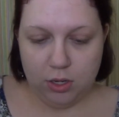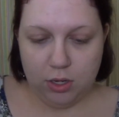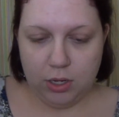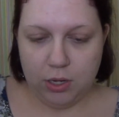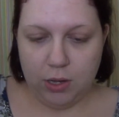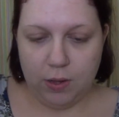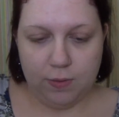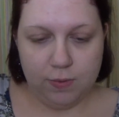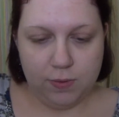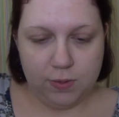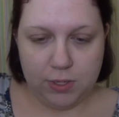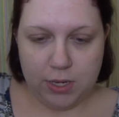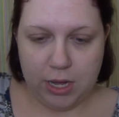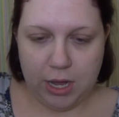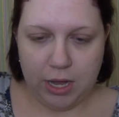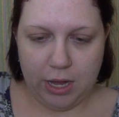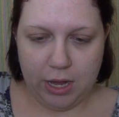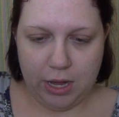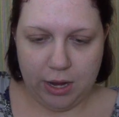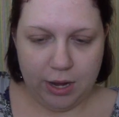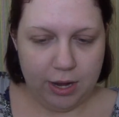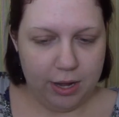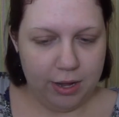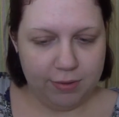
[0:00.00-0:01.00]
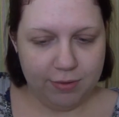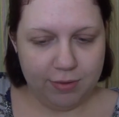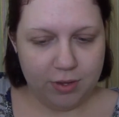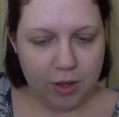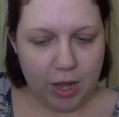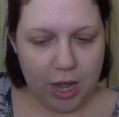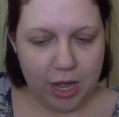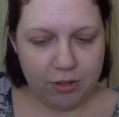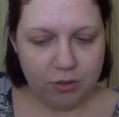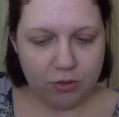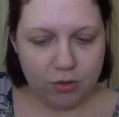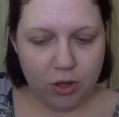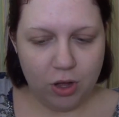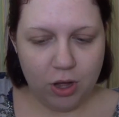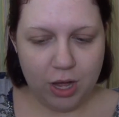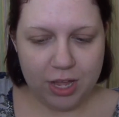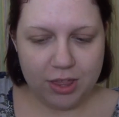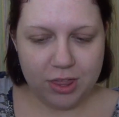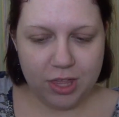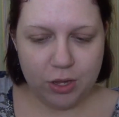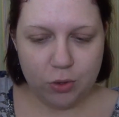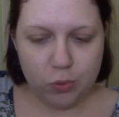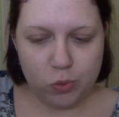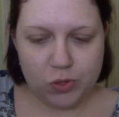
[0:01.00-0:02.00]
Because I
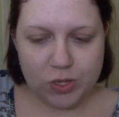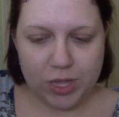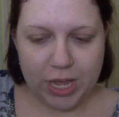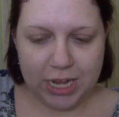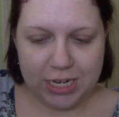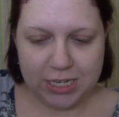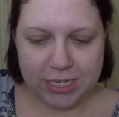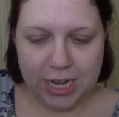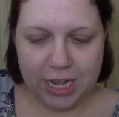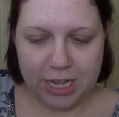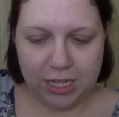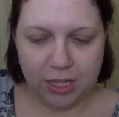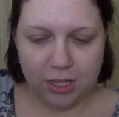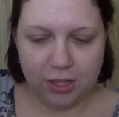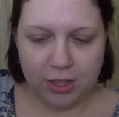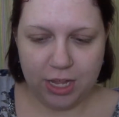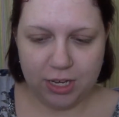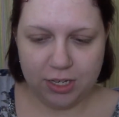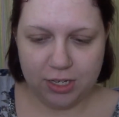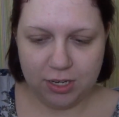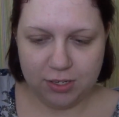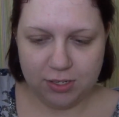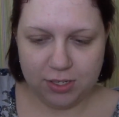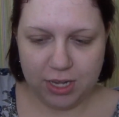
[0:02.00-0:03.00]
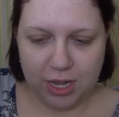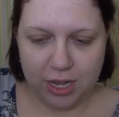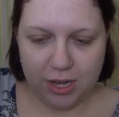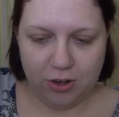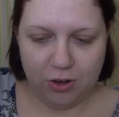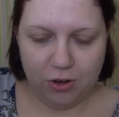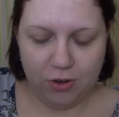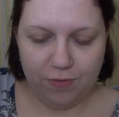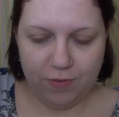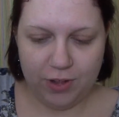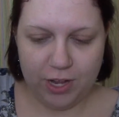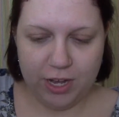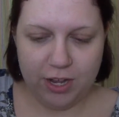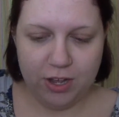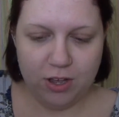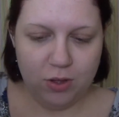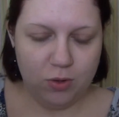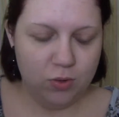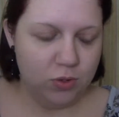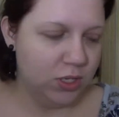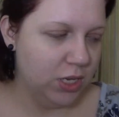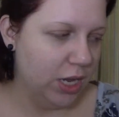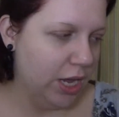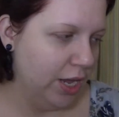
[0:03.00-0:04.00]
think it was that Taylor that does that in her
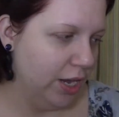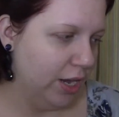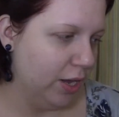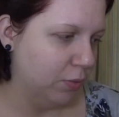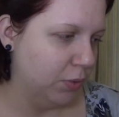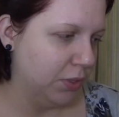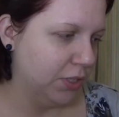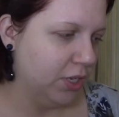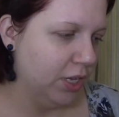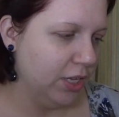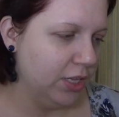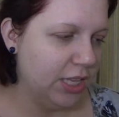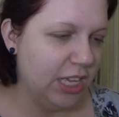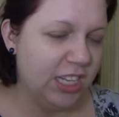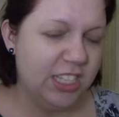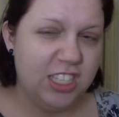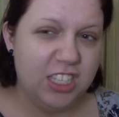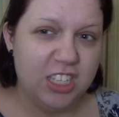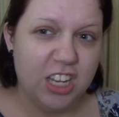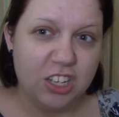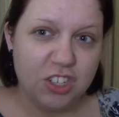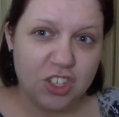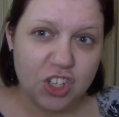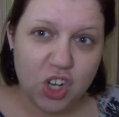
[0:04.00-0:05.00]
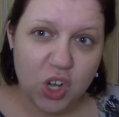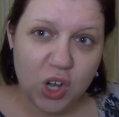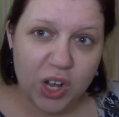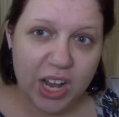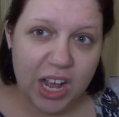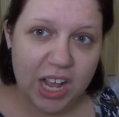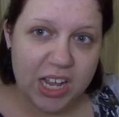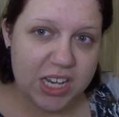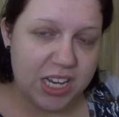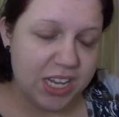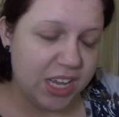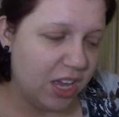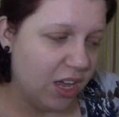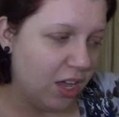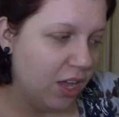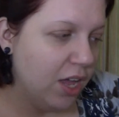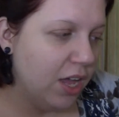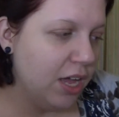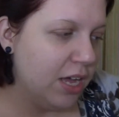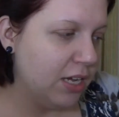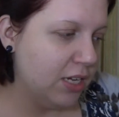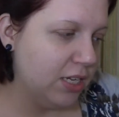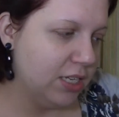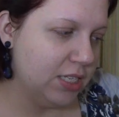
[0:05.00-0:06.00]
videos, and I was like, that's such a good idea,
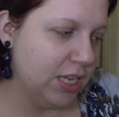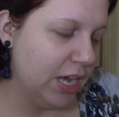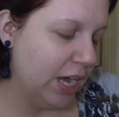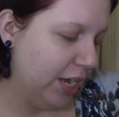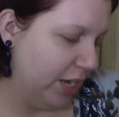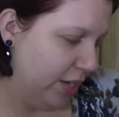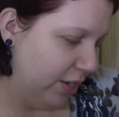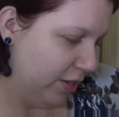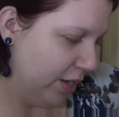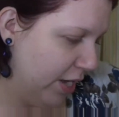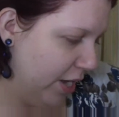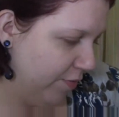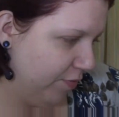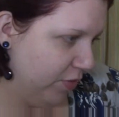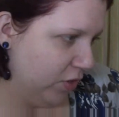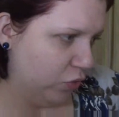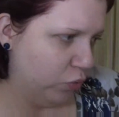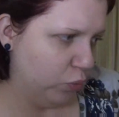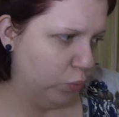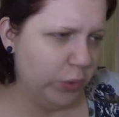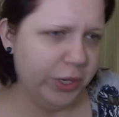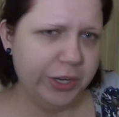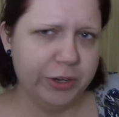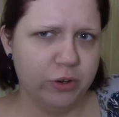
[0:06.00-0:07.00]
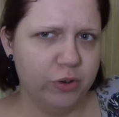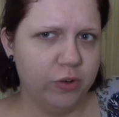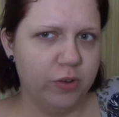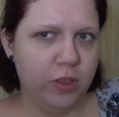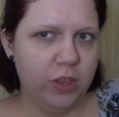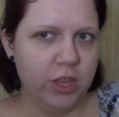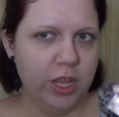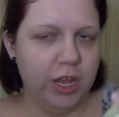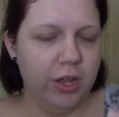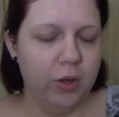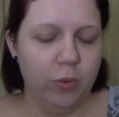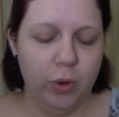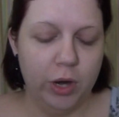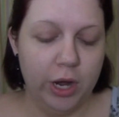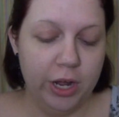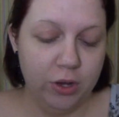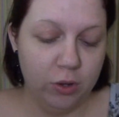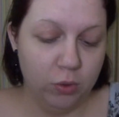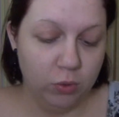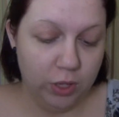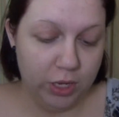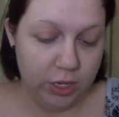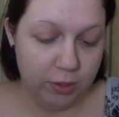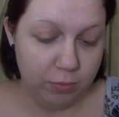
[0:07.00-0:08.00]
because I have this weird thing where I
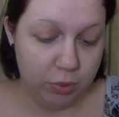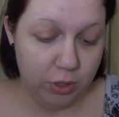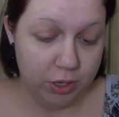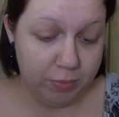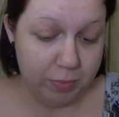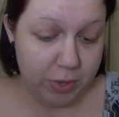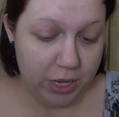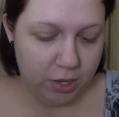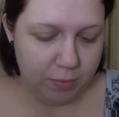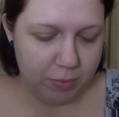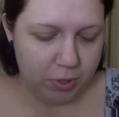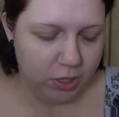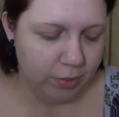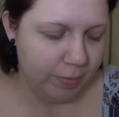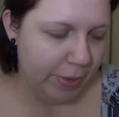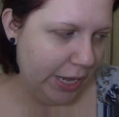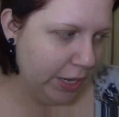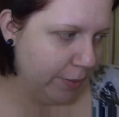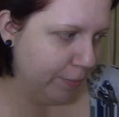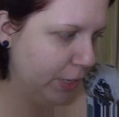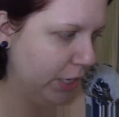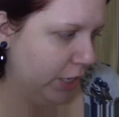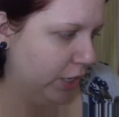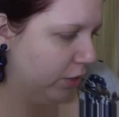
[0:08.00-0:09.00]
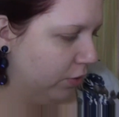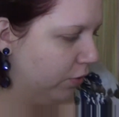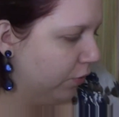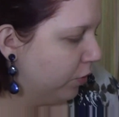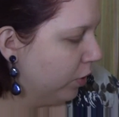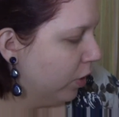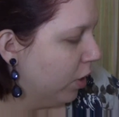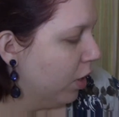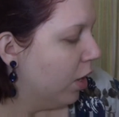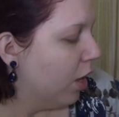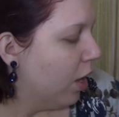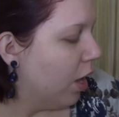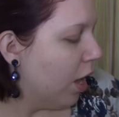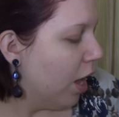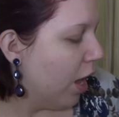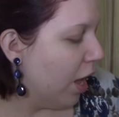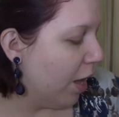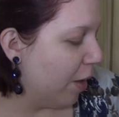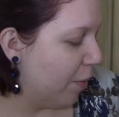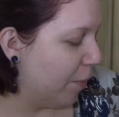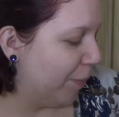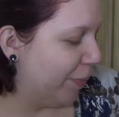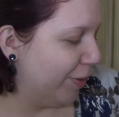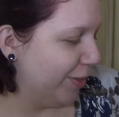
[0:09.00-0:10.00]
don't like putting makeup on the back of my hands.
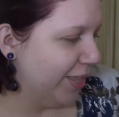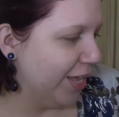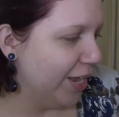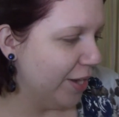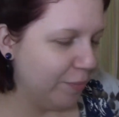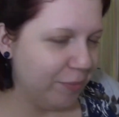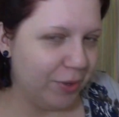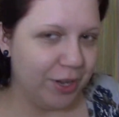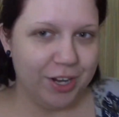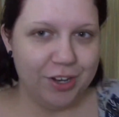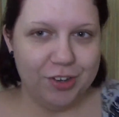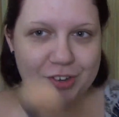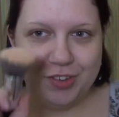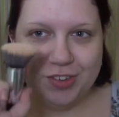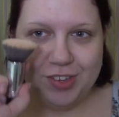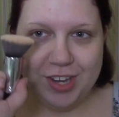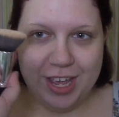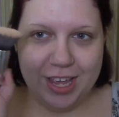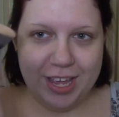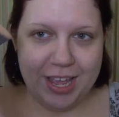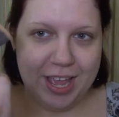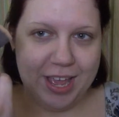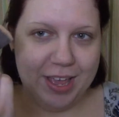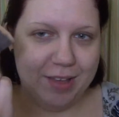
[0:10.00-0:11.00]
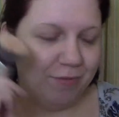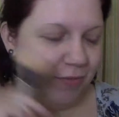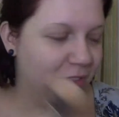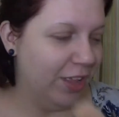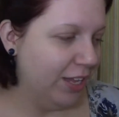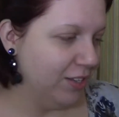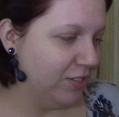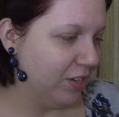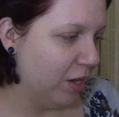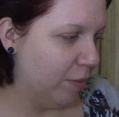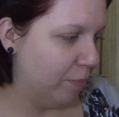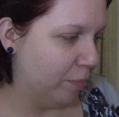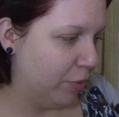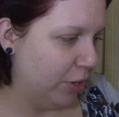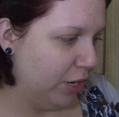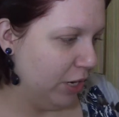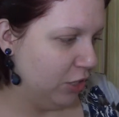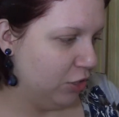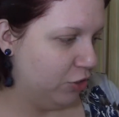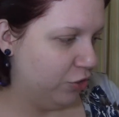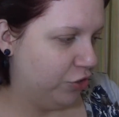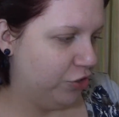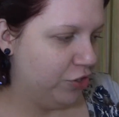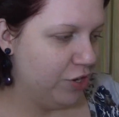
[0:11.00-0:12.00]
But then I'm going to just take a flat top
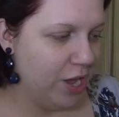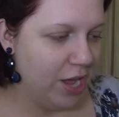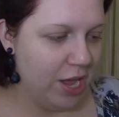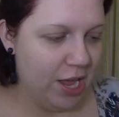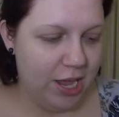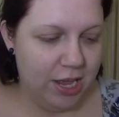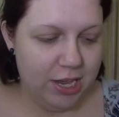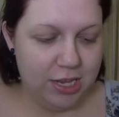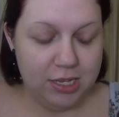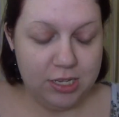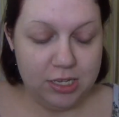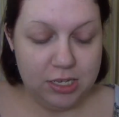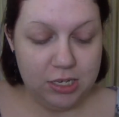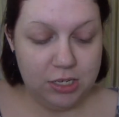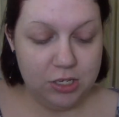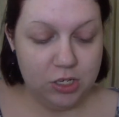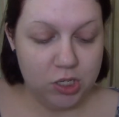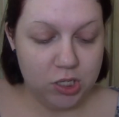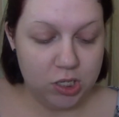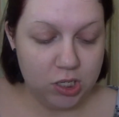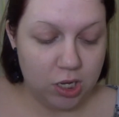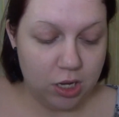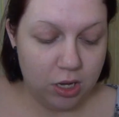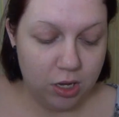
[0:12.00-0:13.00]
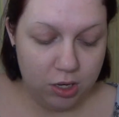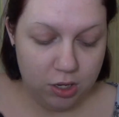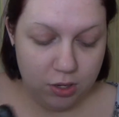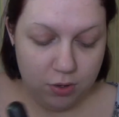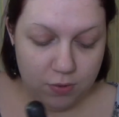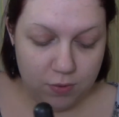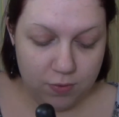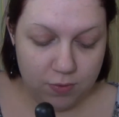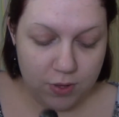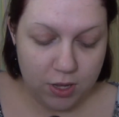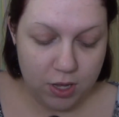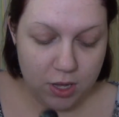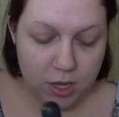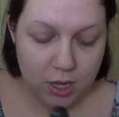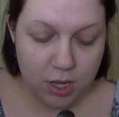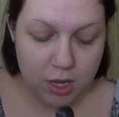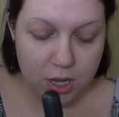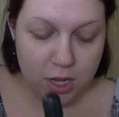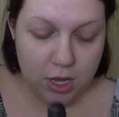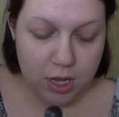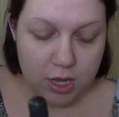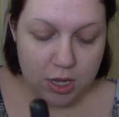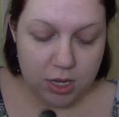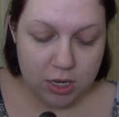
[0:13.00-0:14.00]
brush and just kind of
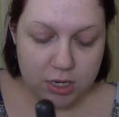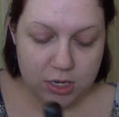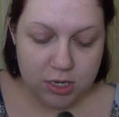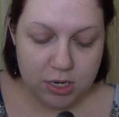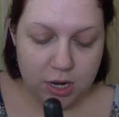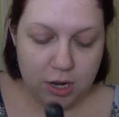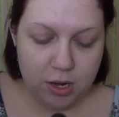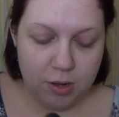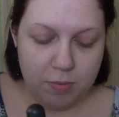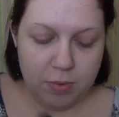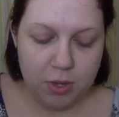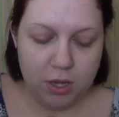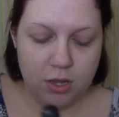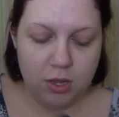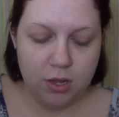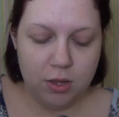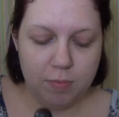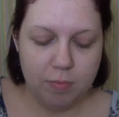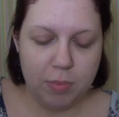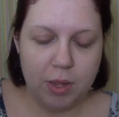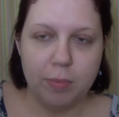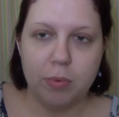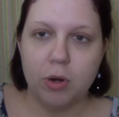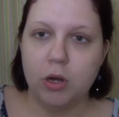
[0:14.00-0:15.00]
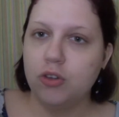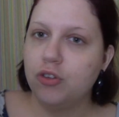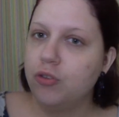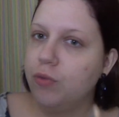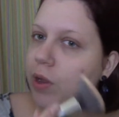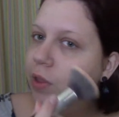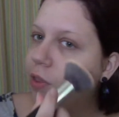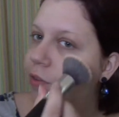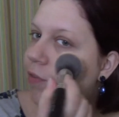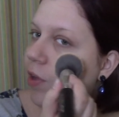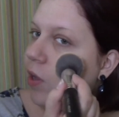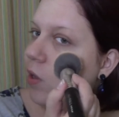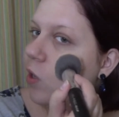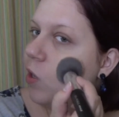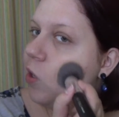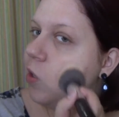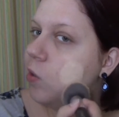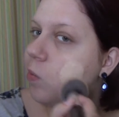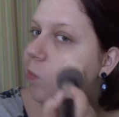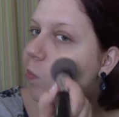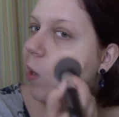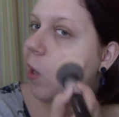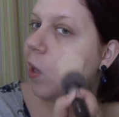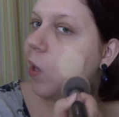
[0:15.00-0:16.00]
dab my brush around the
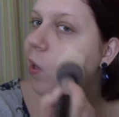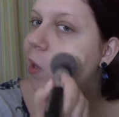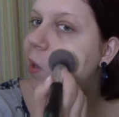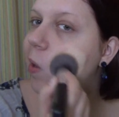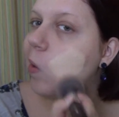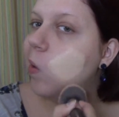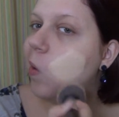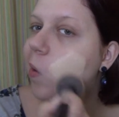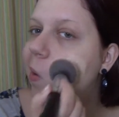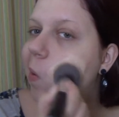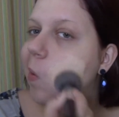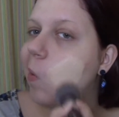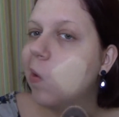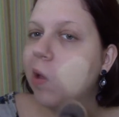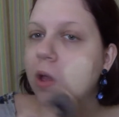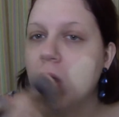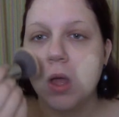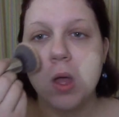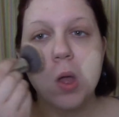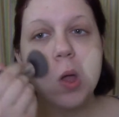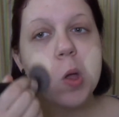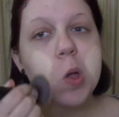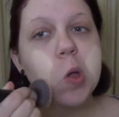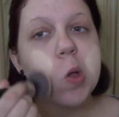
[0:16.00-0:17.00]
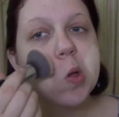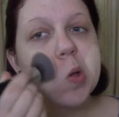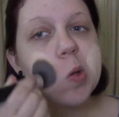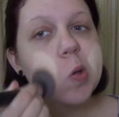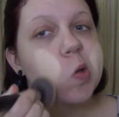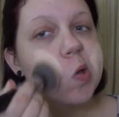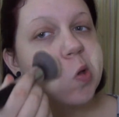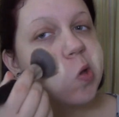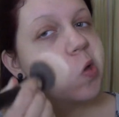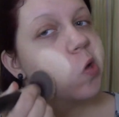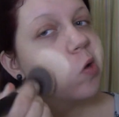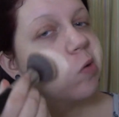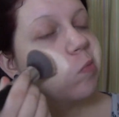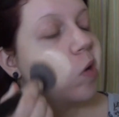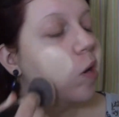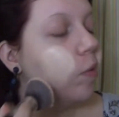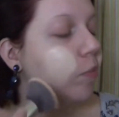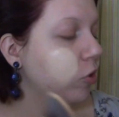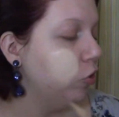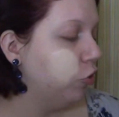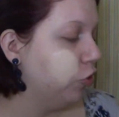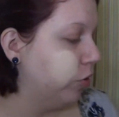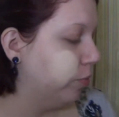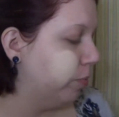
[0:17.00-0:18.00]
foundation palette.
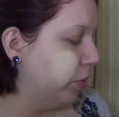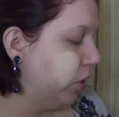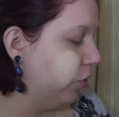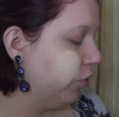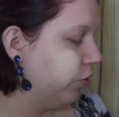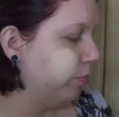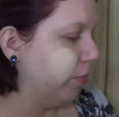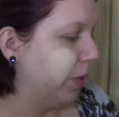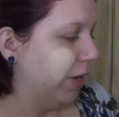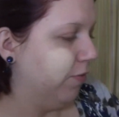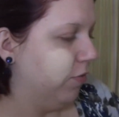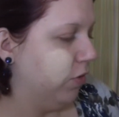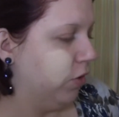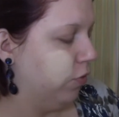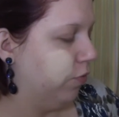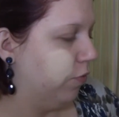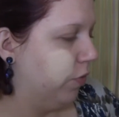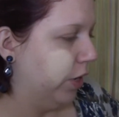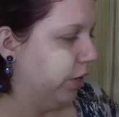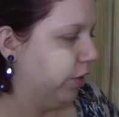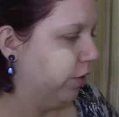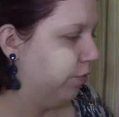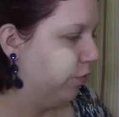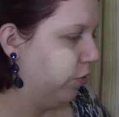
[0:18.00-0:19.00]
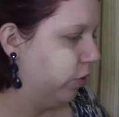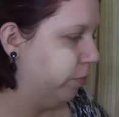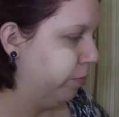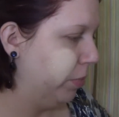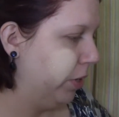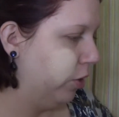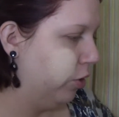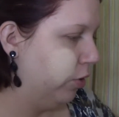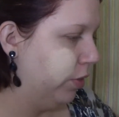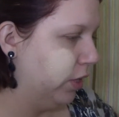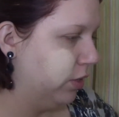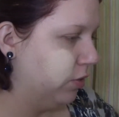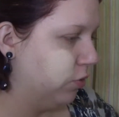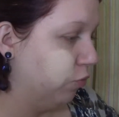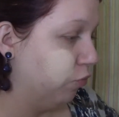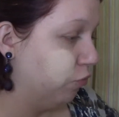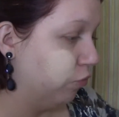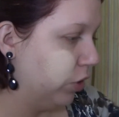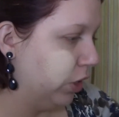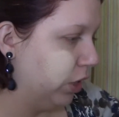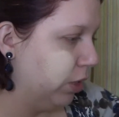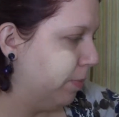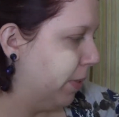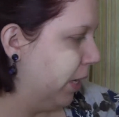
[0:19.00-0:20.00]
Probably shouldn't be using my viewfinder for a mirror. That's a
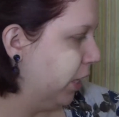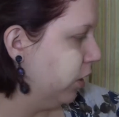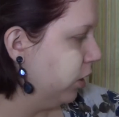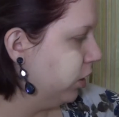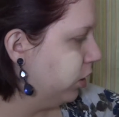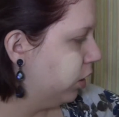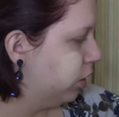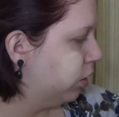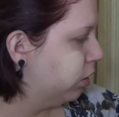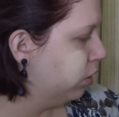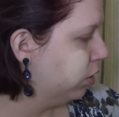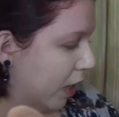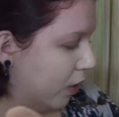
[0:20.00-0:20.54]
really bad idea.